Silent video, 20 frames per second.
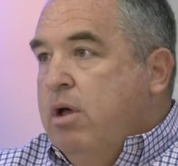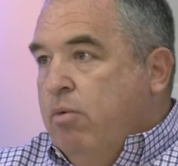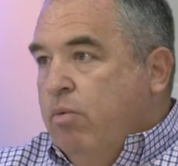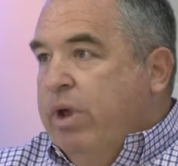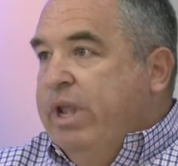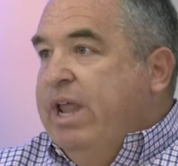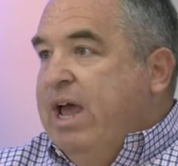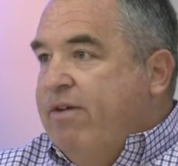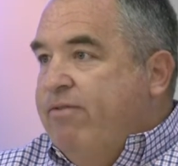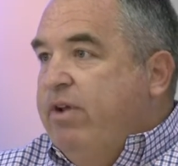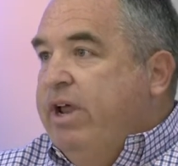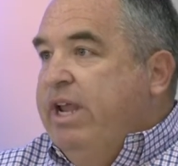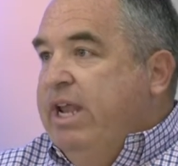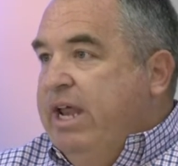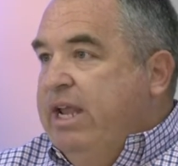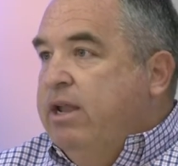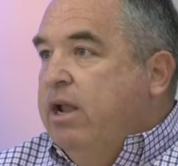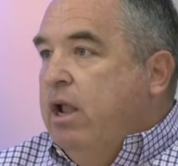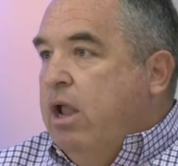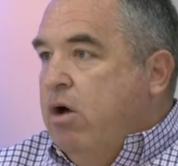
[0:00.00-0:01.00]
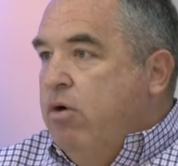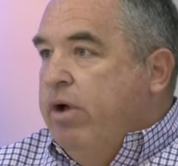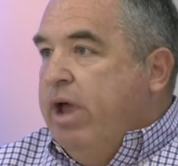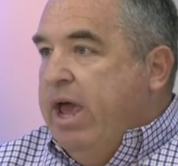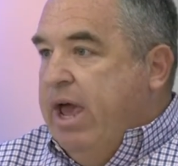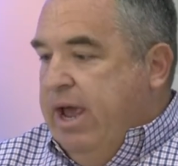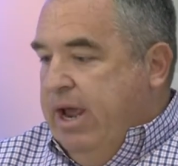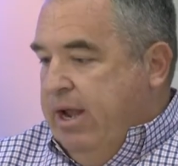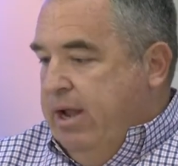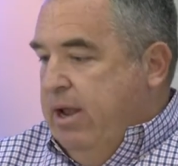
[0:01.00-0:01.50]
we definitely need to
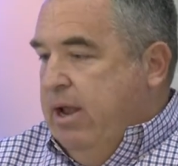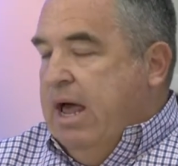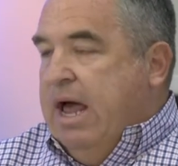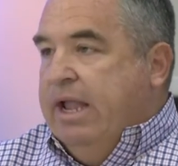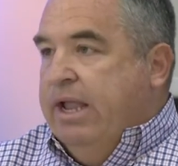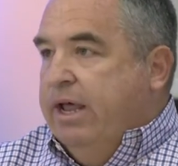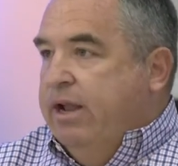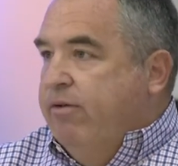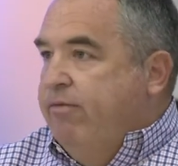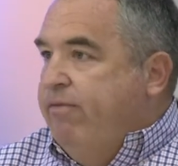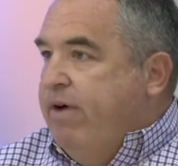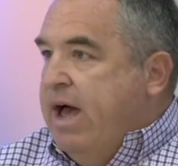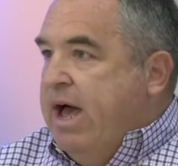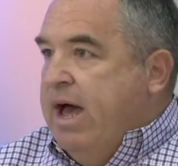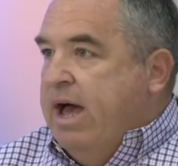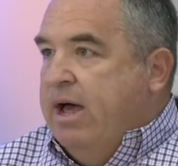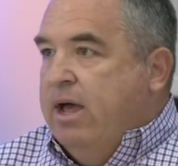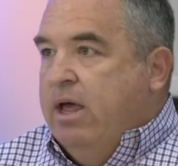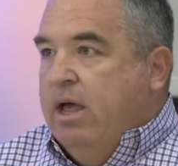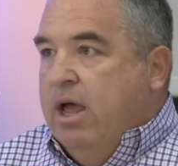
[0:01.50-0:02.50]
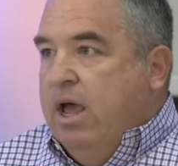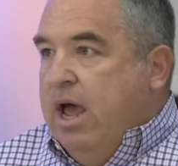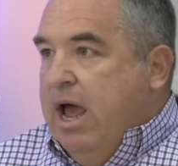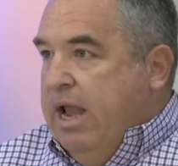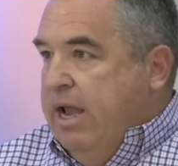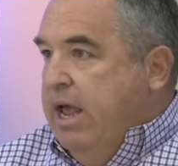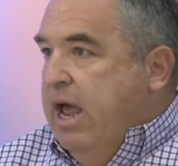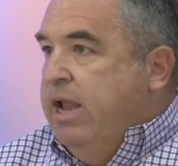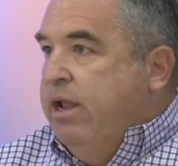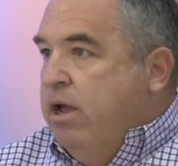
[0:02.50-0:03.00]
locate, identify,
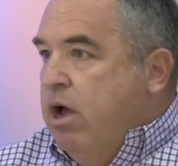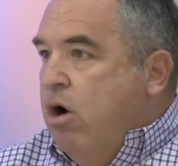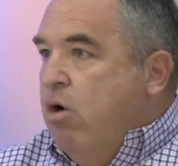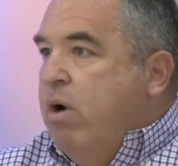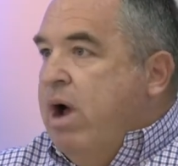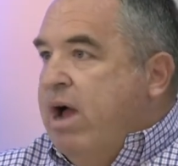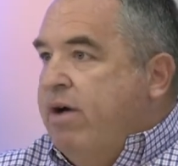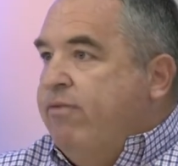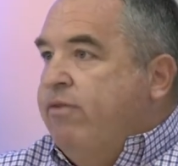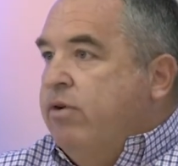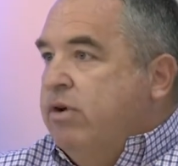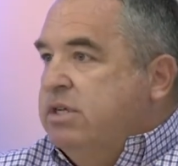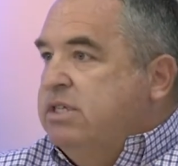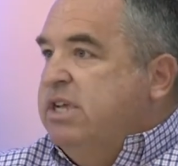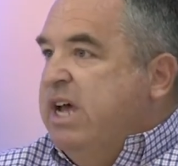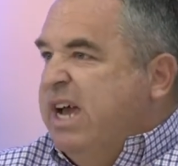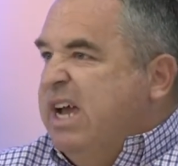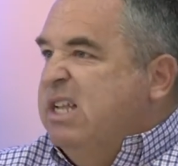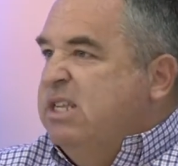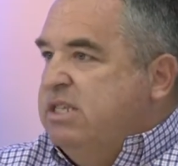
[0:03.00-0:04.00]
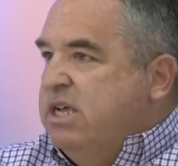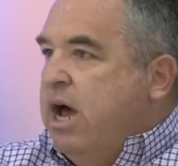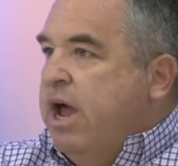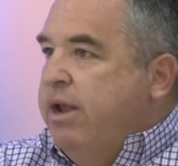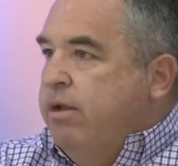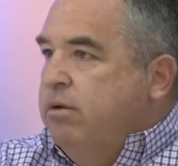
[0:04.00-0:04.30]
and go after a second site.